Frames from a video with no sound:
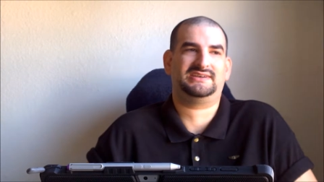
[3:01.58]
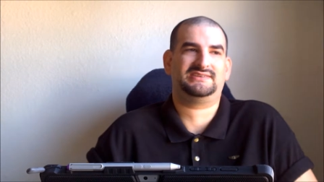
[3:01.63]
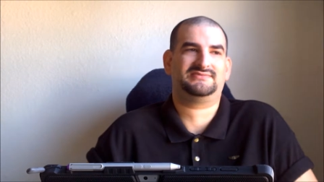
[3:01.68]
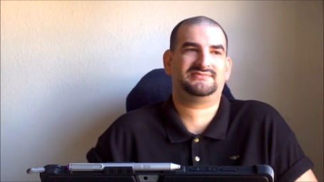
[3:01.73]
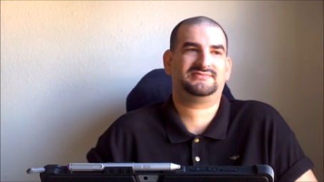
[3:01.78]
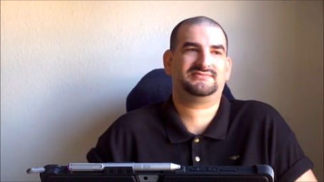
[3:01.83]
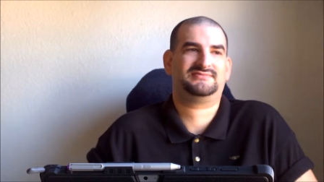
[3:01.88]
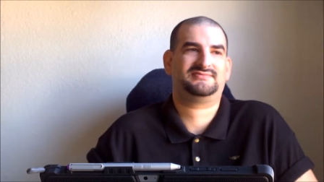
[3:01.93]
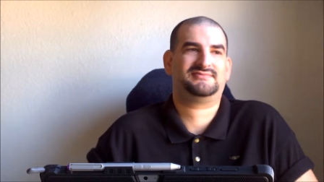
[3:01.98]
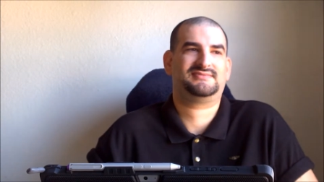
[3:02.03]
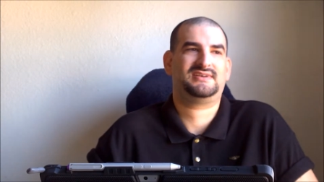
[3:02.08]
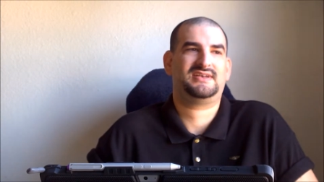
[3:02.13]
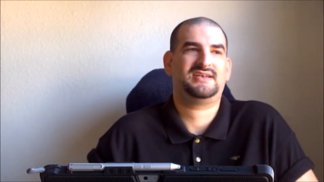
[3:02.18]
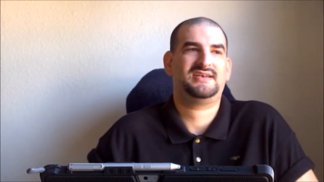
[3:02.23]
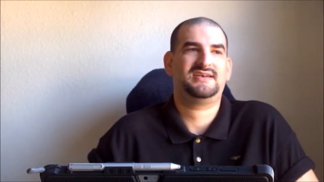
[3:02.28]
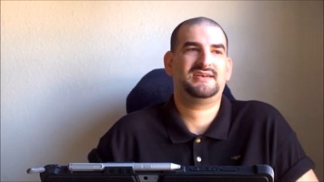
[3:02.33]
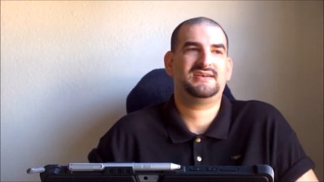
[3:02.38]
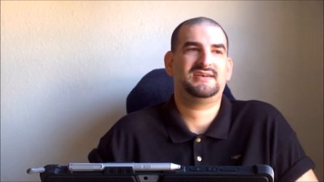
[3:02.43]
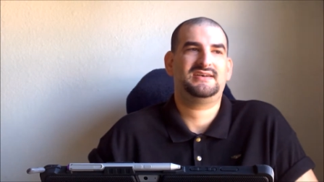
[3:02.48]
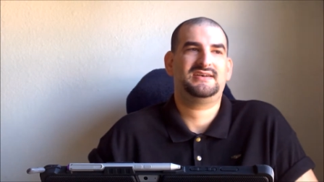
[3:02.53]
life.
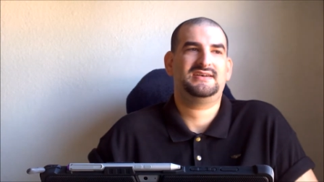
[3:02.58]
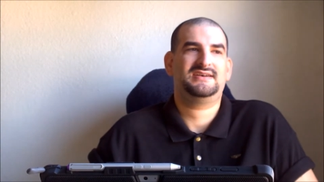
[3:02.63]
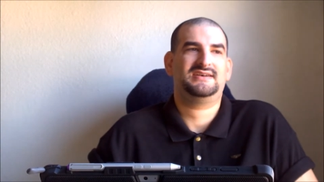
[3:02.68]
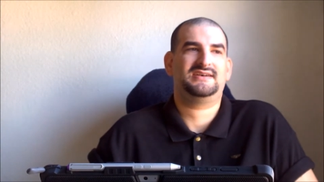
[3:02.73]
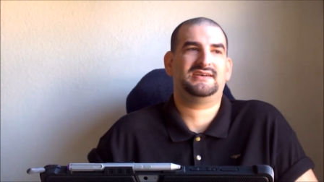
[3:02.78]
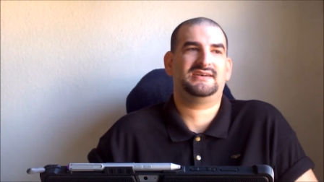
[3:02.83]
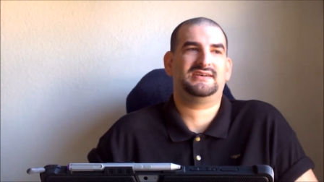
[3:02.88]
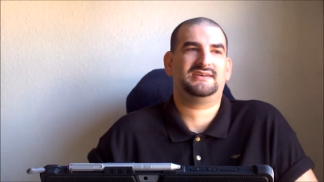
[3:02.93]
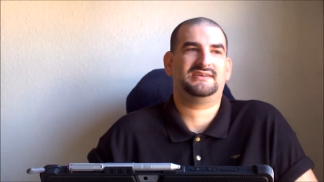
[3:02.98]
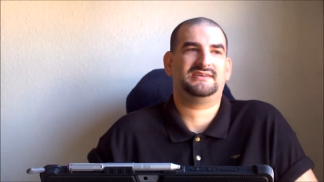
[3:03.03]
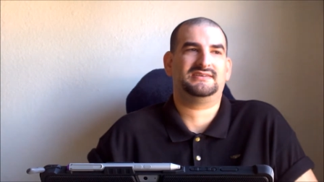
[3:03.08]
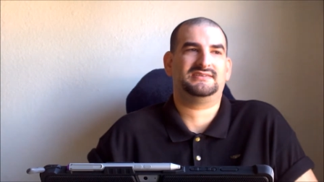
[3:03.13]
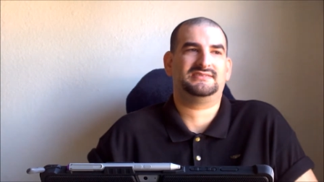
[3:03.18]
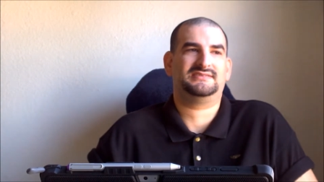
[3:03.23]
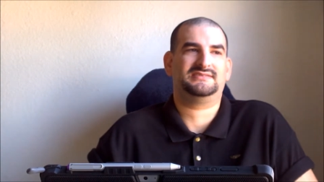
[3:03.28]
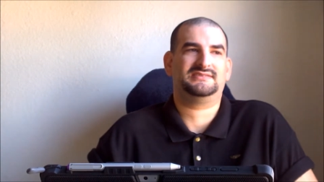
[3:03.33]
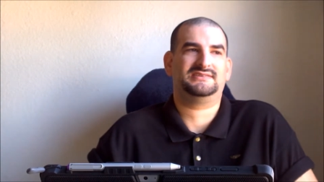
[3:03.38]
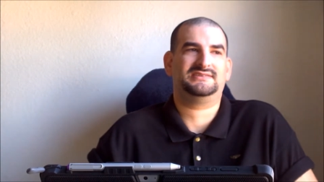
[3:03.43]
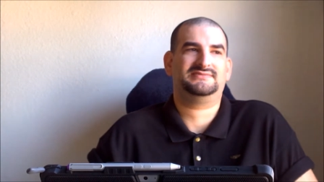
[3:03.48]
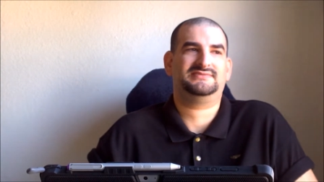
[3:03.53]

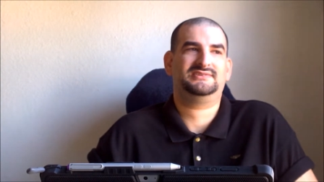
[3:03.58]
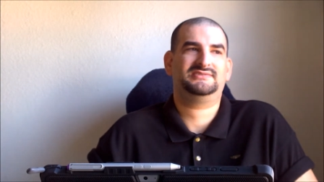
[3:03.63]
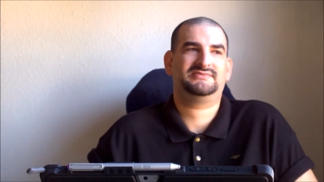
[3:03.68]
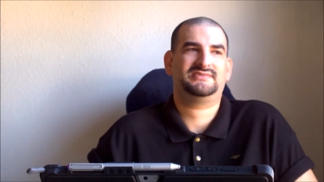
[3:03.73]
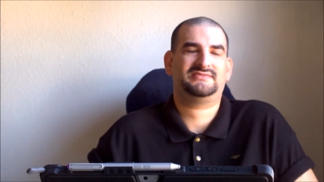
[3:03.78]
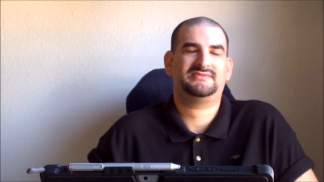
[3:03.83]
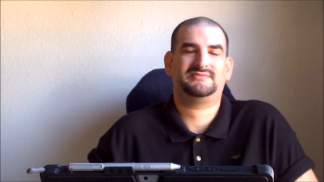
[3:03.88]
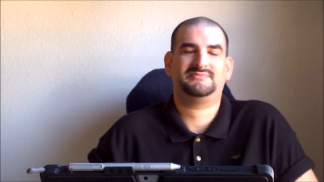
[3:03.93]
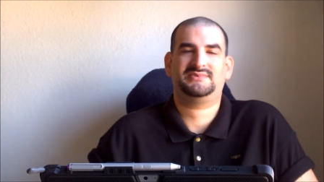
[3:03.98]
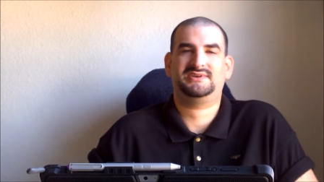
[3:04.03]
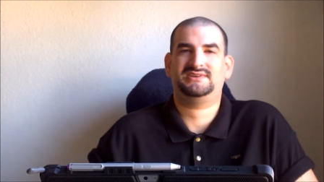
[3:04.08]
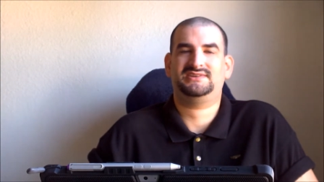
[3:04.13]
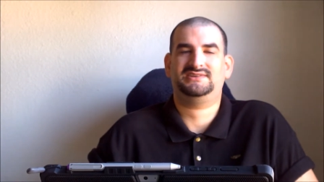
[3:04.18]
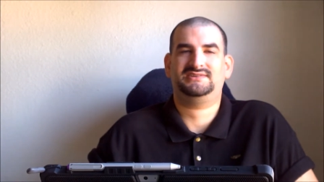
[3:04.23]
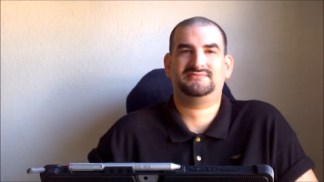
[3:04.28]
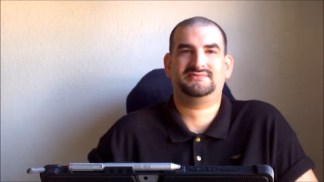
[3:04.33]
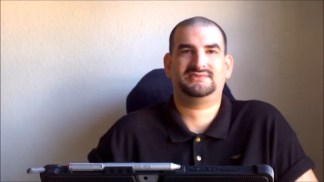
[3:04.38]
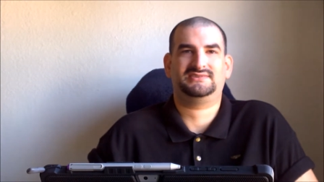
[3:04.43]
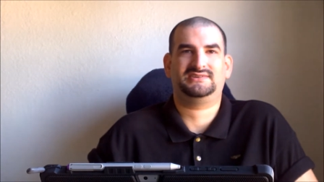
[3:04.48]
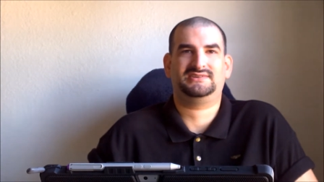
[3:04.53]
And if you've ever met
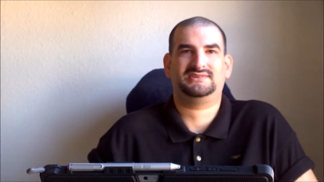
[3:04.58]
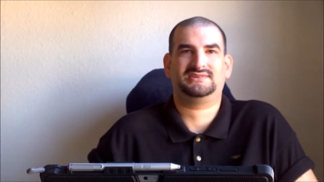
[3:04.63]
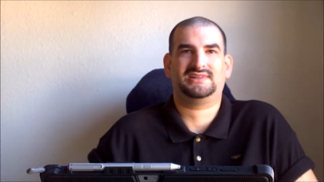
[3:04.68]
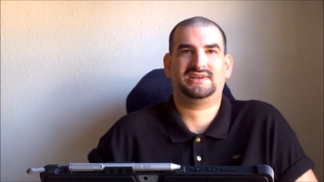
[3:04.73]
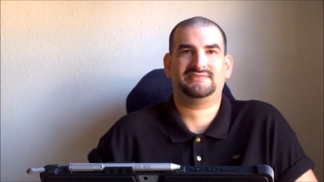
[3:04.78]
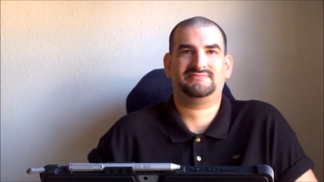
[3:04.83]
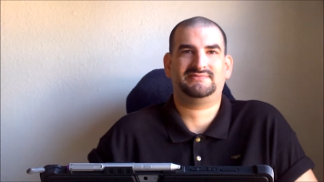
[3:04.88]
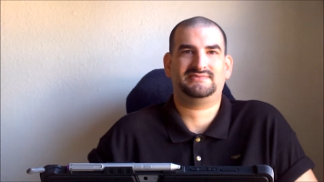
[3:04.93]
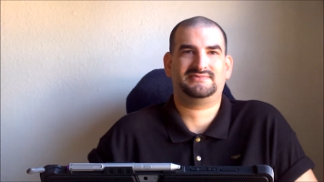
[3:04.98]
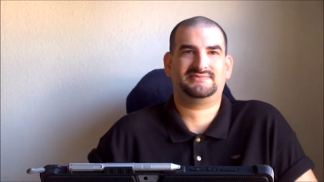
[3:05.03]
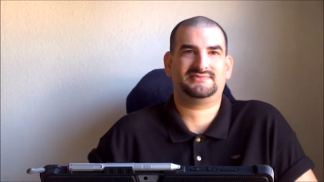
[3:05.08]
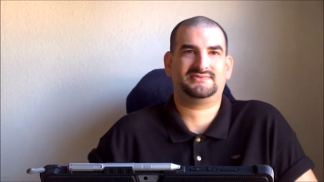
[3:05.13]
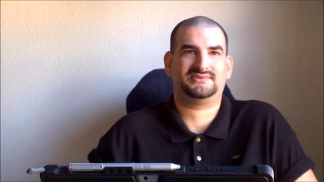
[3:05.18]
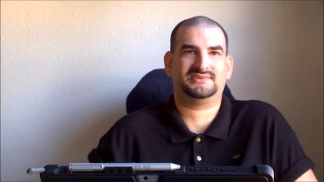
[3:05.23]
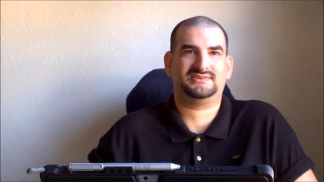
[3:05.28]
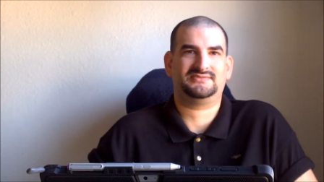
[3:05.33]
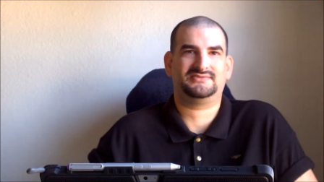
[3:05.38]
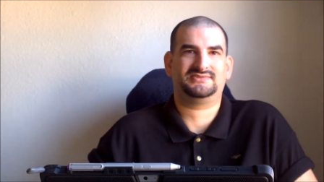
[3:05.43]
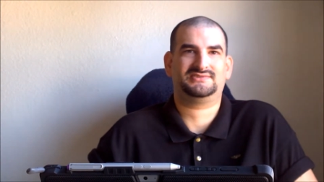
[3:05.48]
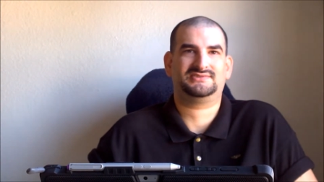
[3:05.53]
anyone in your life before
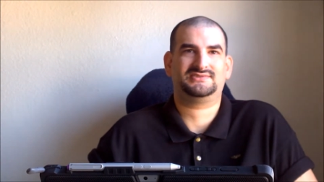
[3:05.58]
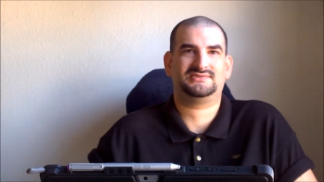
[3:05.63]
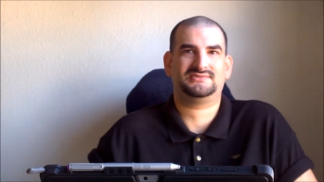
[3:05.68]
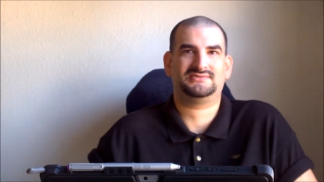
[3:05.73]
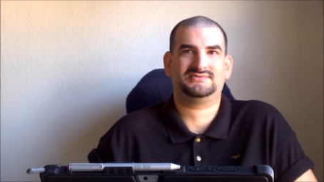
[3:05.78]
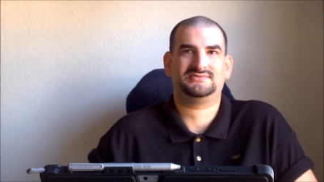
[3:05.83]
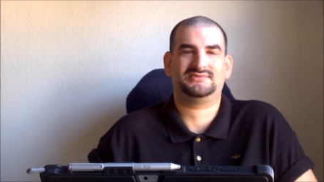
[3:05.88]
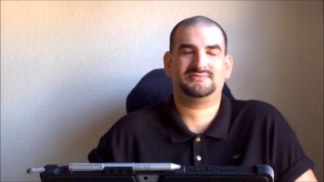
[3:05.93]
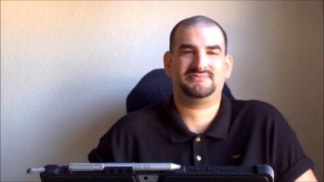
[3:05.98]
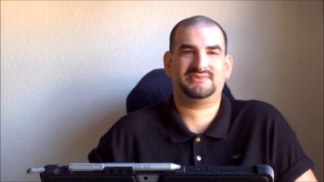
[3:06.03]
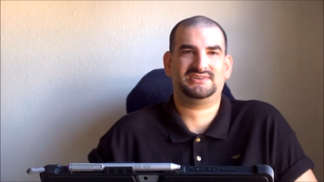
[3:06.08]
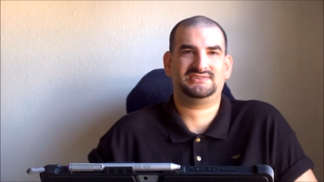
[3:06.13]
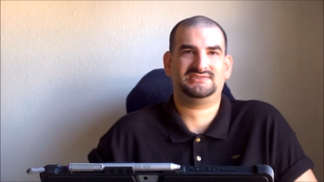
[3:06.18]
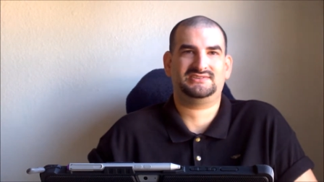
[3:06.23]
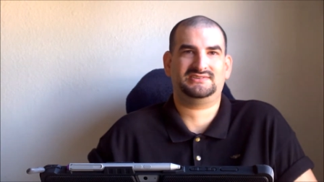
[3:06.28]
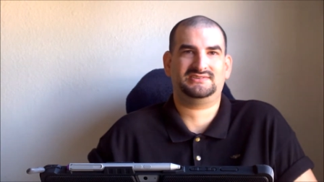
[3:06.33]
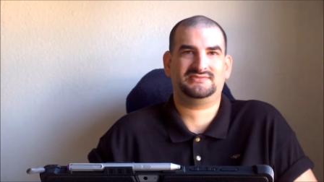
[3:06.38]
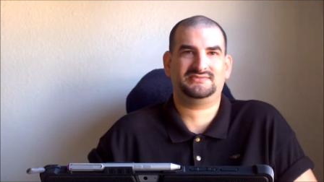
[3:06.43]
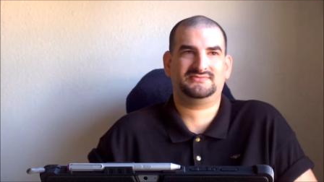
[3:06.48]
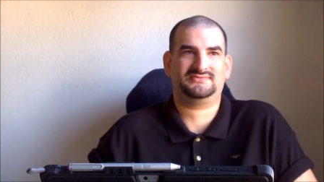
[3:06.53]
that was so
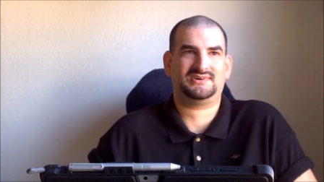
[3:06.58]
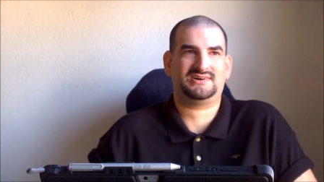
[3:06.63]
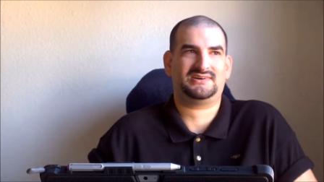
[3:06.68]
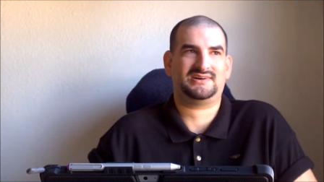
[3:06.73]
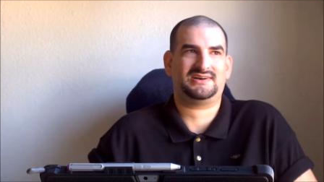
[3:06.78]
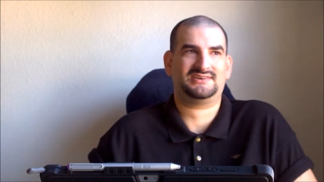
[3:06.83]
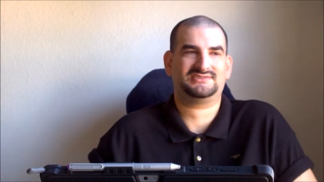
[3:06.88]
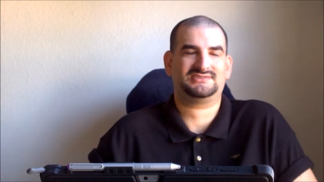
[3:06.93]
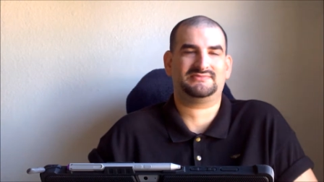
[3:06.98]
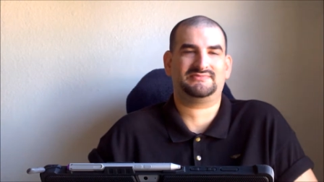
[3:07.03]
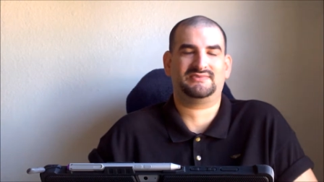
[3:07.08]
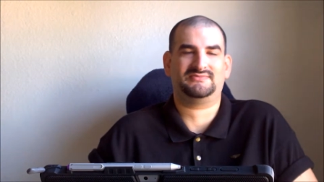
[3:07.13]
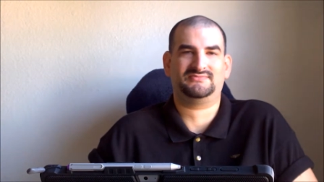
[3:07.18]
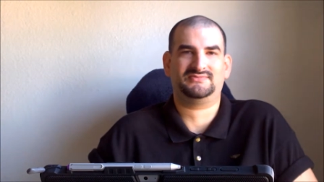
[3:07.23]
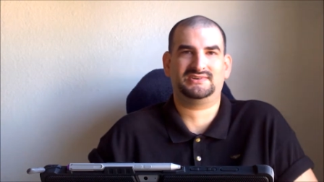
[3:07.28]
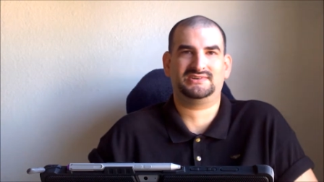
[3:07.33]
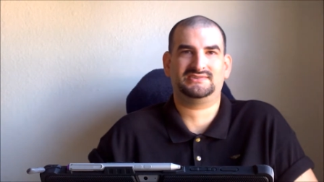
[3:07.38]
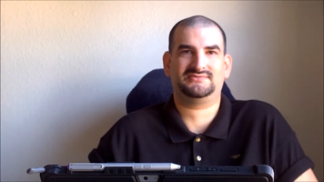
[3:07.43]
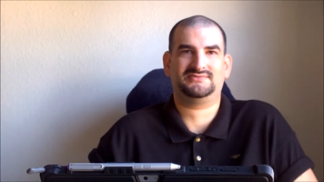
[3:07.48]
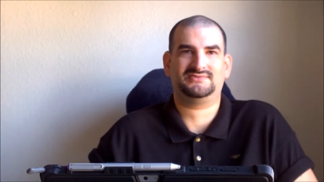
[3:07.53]
amazing, awesome, and
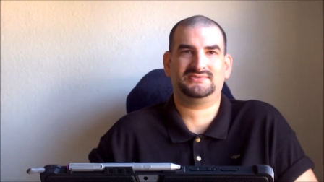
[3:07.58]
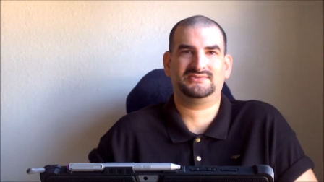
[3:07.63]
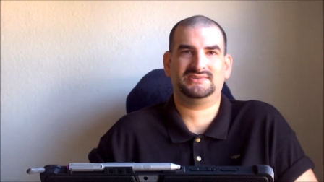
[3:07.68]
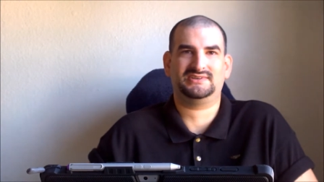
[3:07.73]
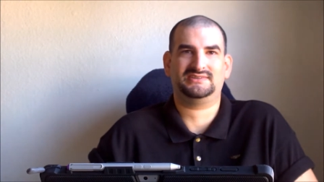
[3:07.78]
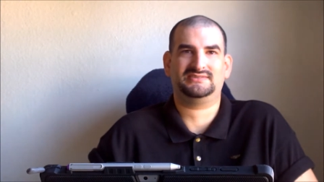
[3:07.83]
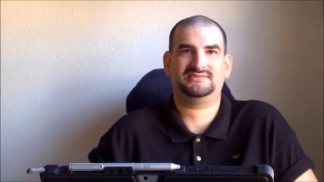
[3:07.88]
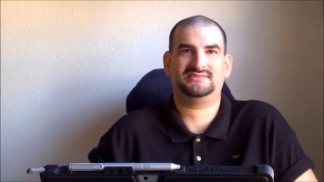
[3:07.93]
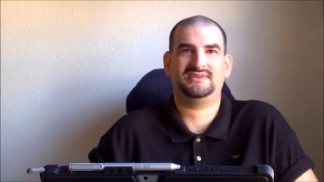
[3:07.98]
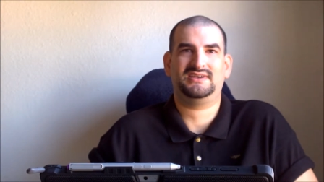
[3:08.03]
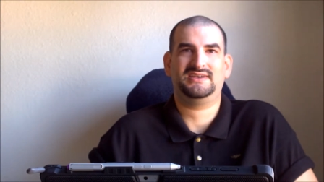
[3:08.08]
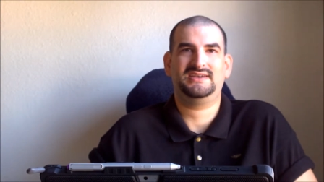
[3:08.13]
wonderful that